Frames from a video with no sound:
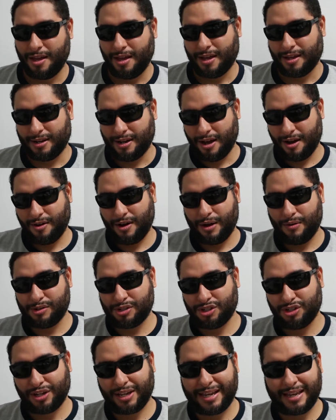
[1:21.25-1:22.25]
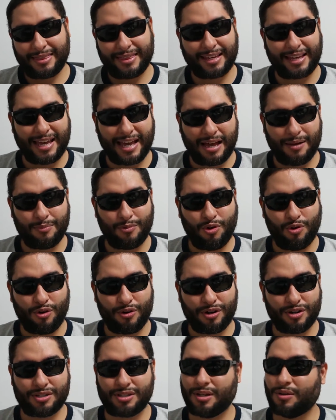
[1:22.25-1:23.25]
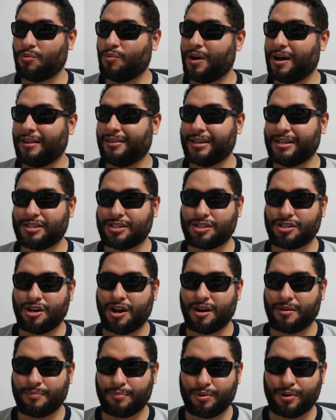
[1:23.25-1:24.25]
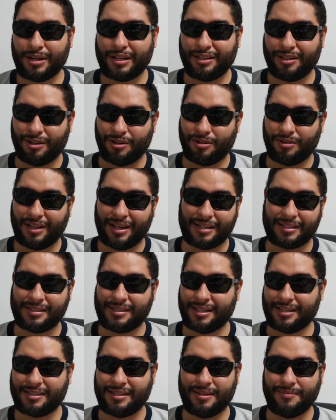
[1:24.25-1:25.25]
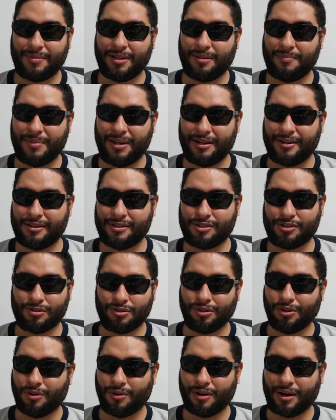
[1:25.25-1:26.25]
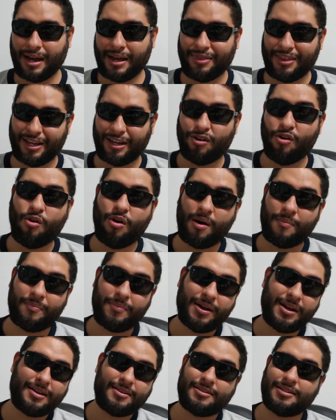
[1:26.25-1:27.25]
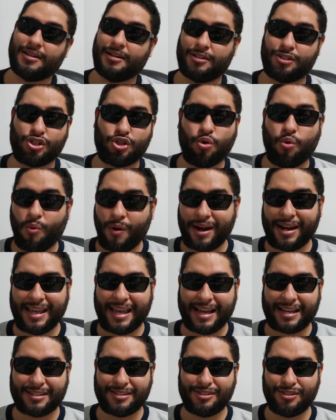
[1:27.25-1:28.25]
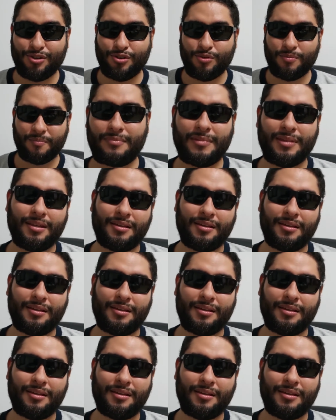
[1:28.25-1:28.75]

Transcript: Now, I was looking at the camcorders, and while they start pretty low, like 16 millimeters or lower, and they go up to 20x zoom,